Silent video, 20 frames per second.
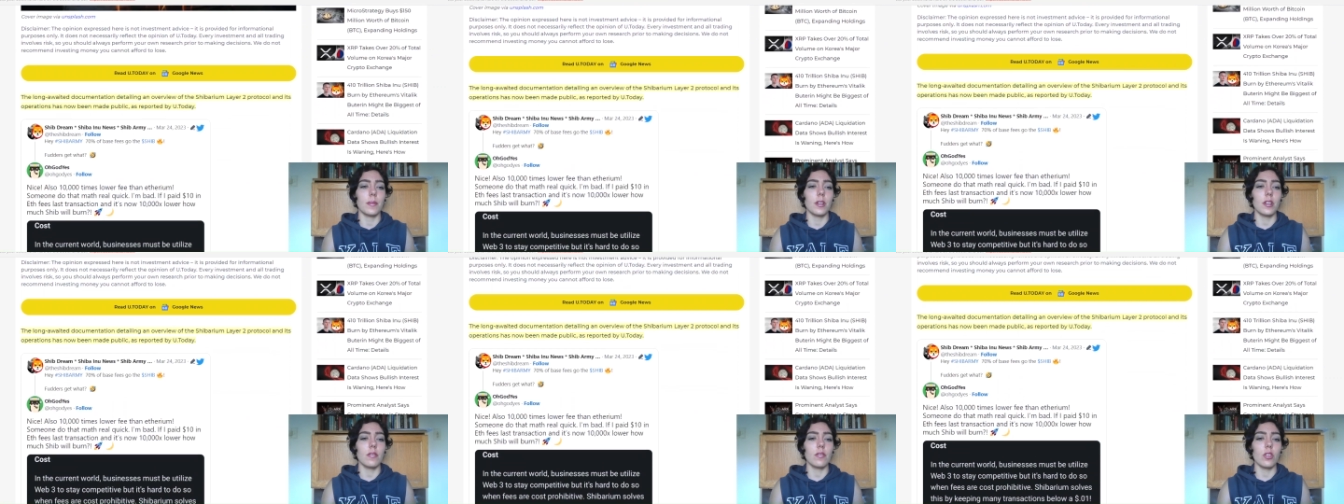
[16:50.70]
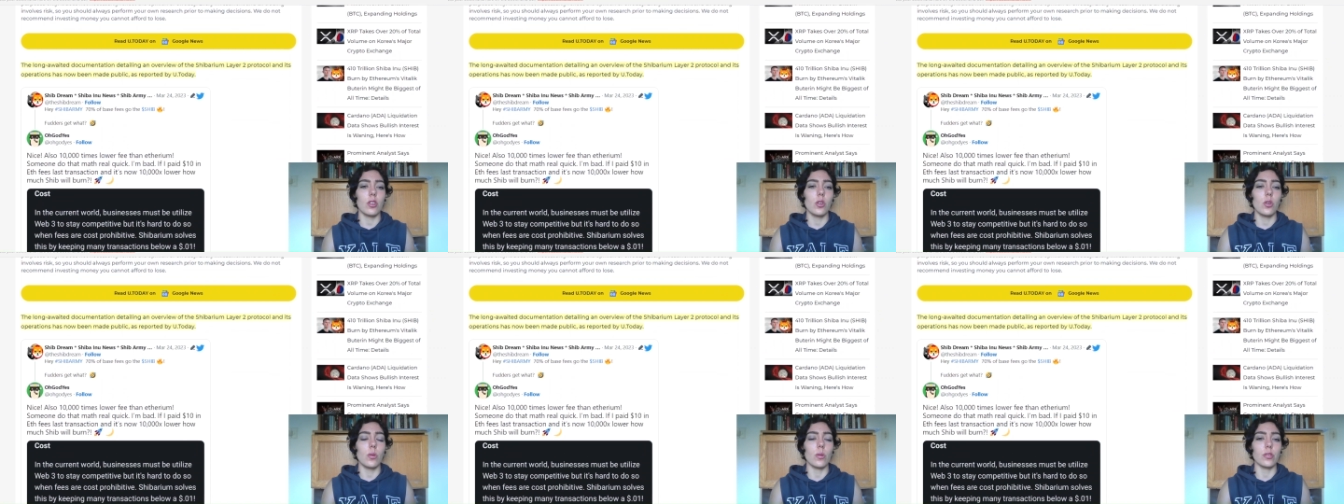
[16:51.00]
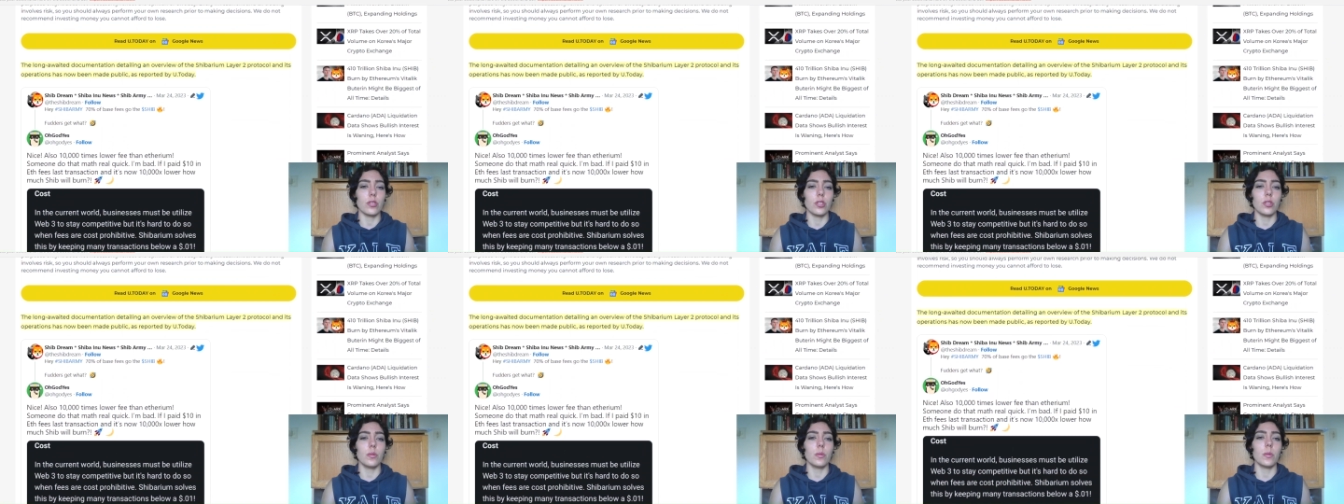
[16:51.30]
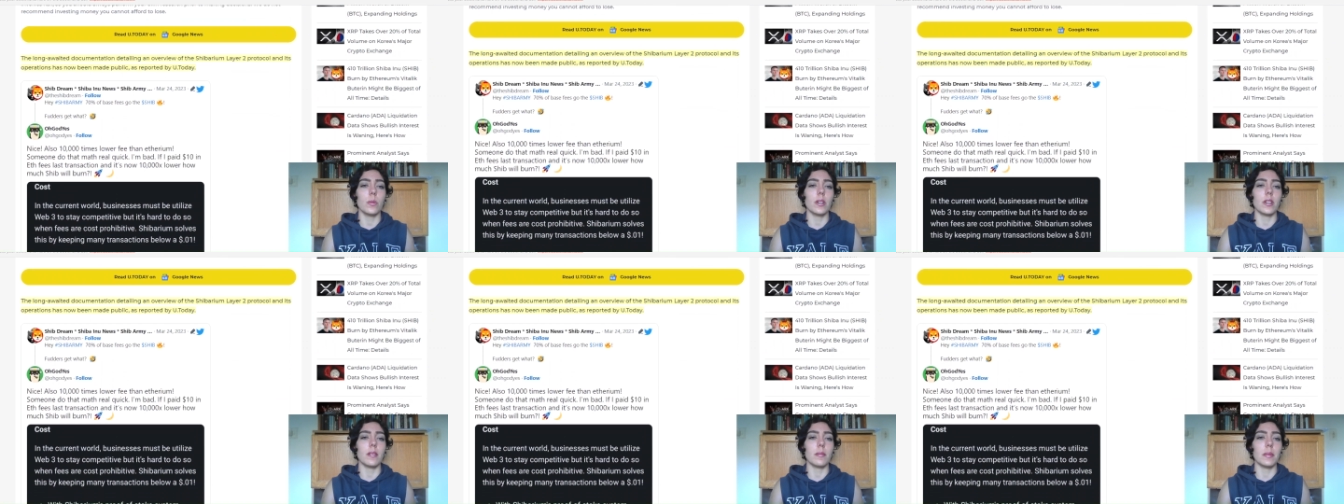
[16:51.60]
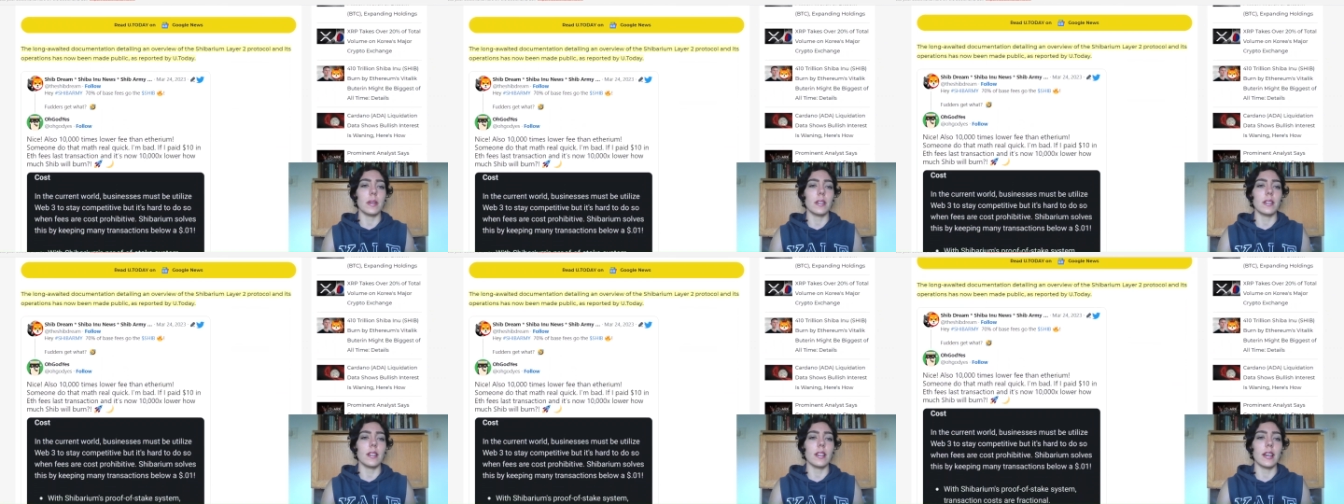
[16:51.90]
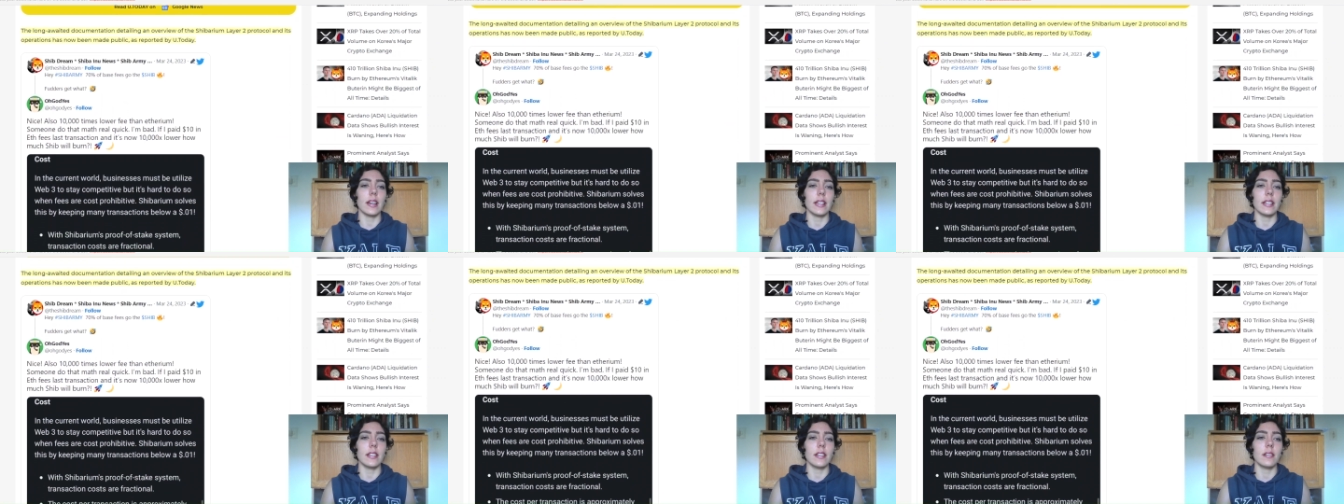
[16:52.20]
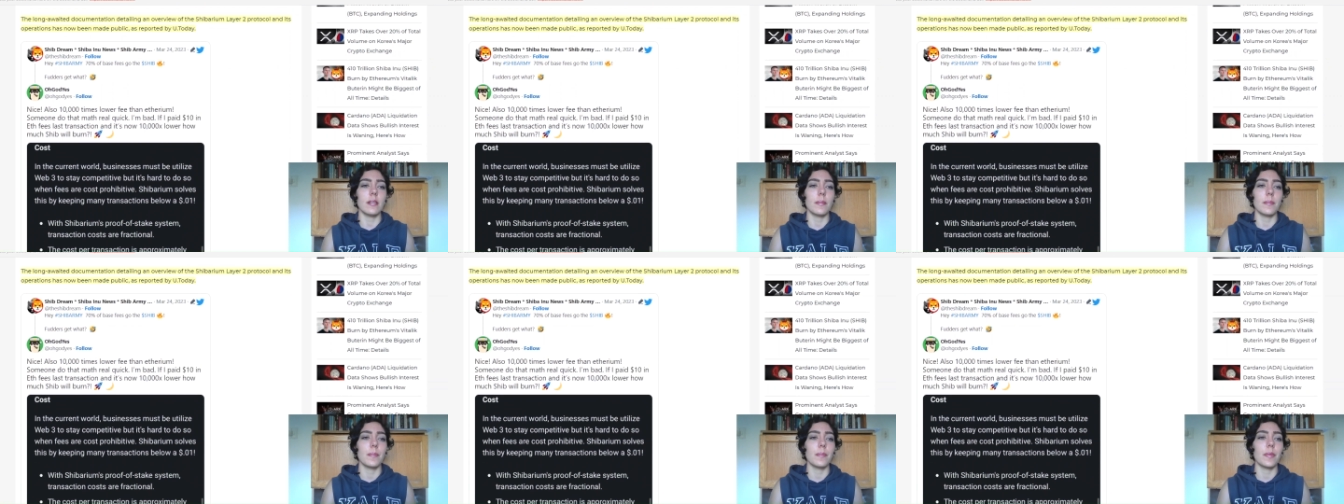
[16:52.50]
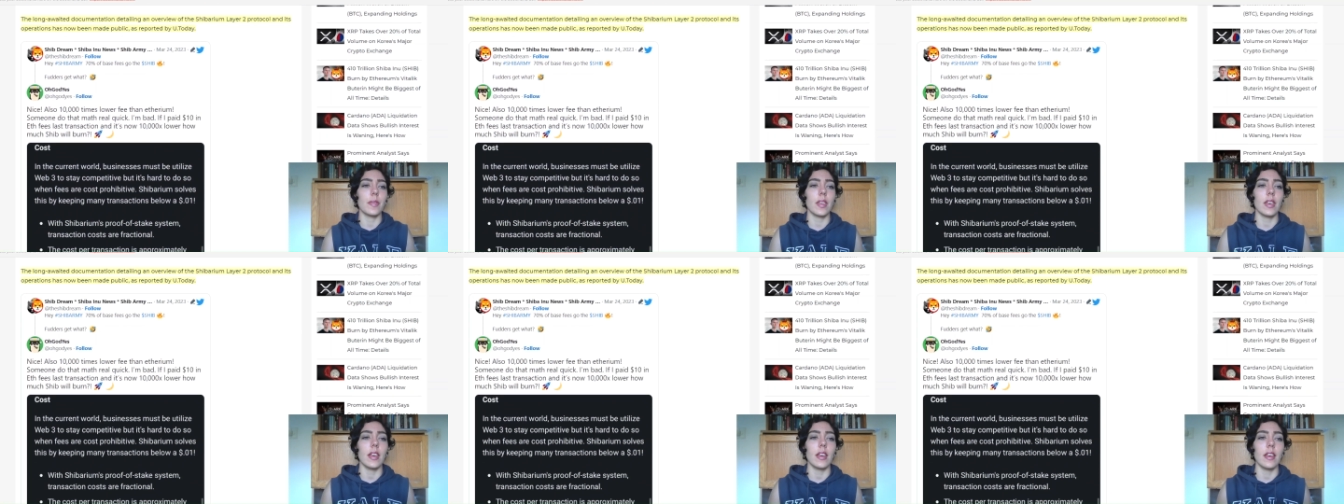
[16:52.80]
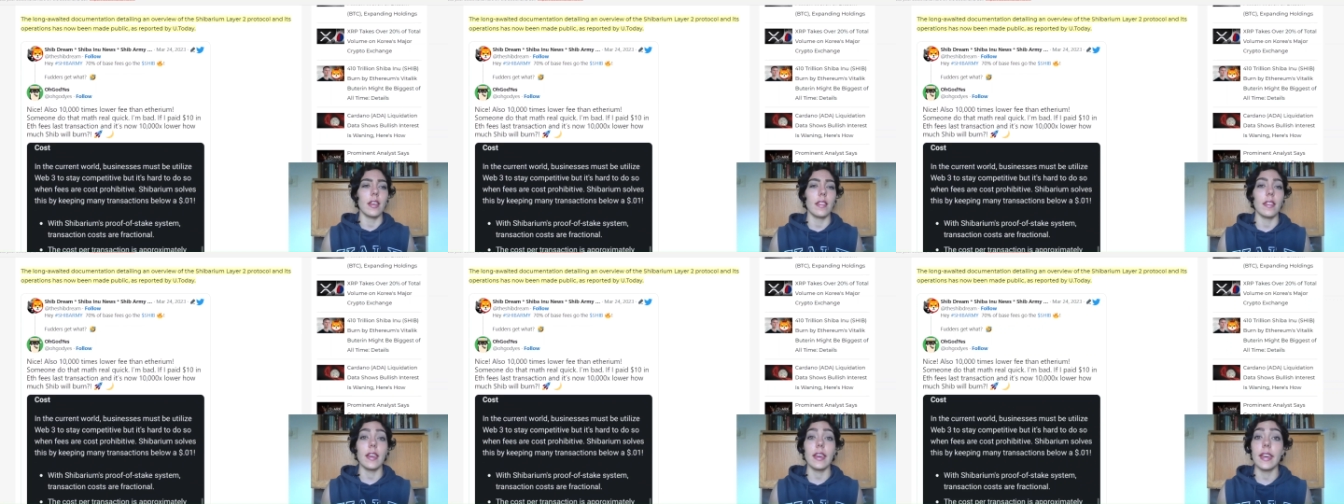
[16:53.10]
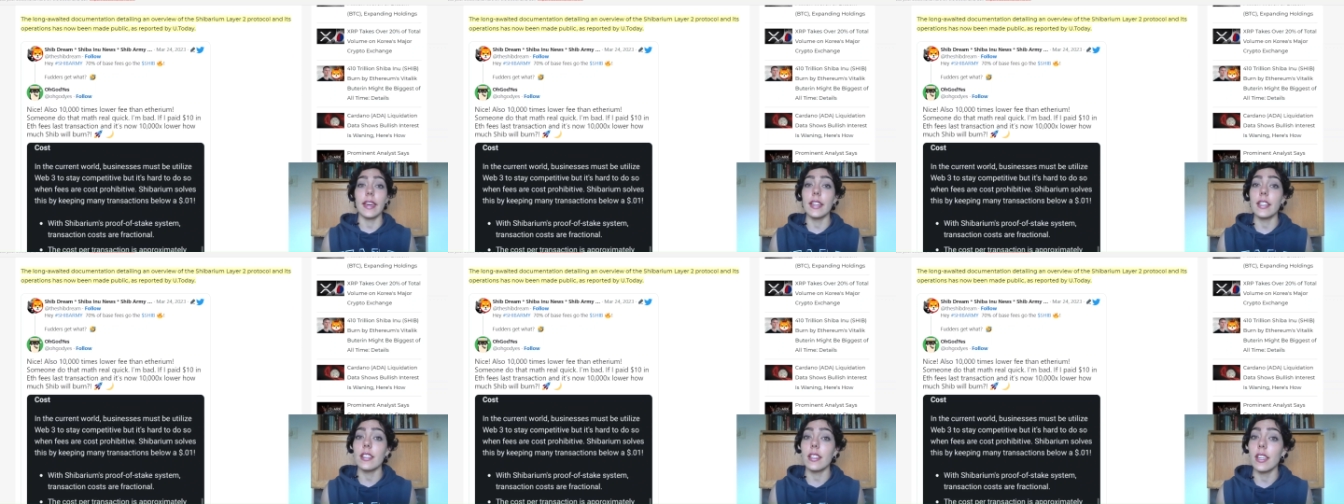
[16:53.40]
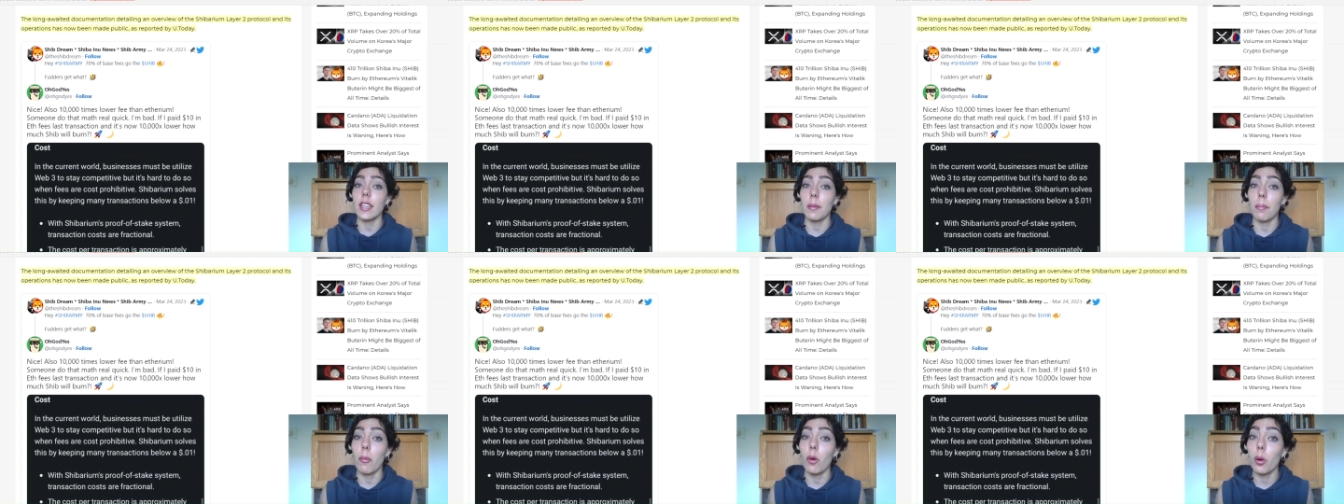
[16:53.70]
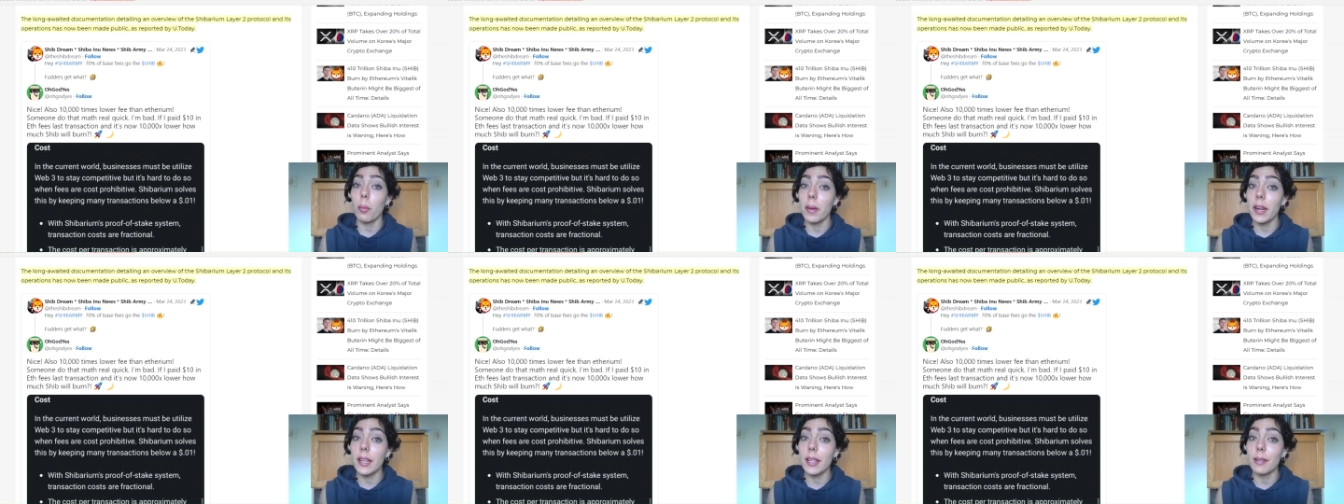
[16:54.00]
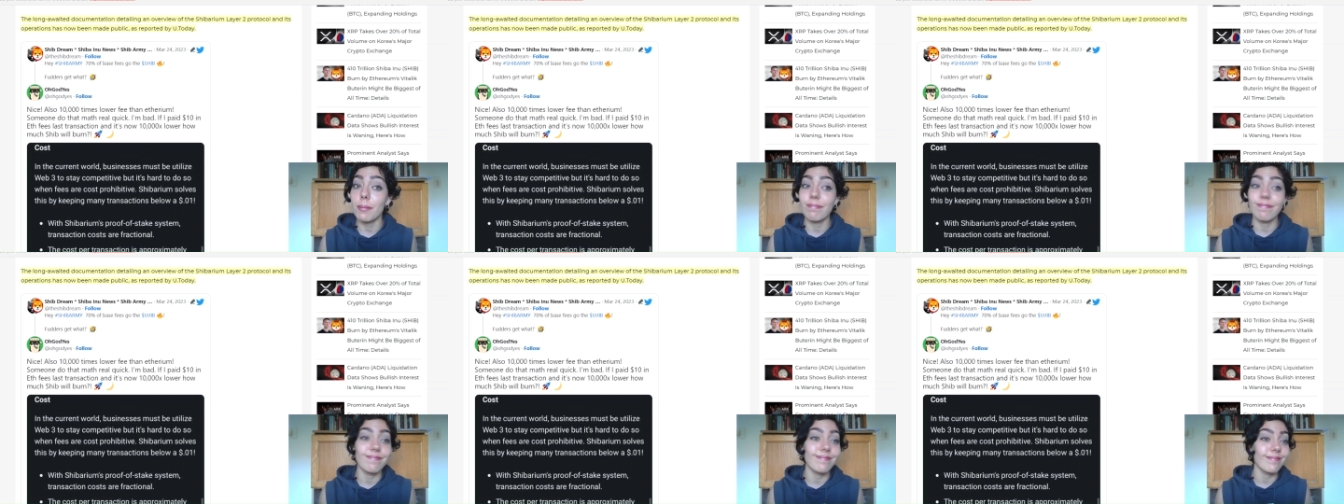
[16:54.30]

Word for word: Well, of course, who wouldn't be delighted? They get to keep more money.